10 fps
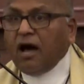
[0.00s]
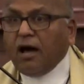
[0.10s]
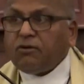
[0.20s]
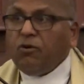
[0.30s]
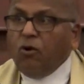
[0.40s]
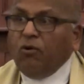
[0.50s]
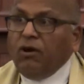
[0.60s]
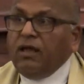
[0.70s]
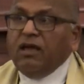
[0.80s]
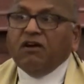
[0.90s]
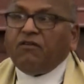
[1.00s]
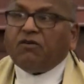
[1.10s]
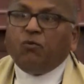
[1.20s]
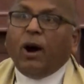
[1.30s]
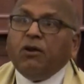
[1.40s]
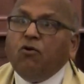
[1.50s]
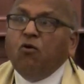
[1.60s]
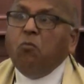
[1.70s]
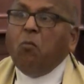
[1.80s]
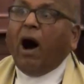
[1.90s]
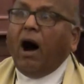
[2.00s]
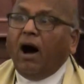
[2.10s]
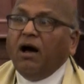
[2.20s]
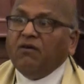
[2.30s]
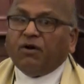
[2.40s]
not only for one ummah,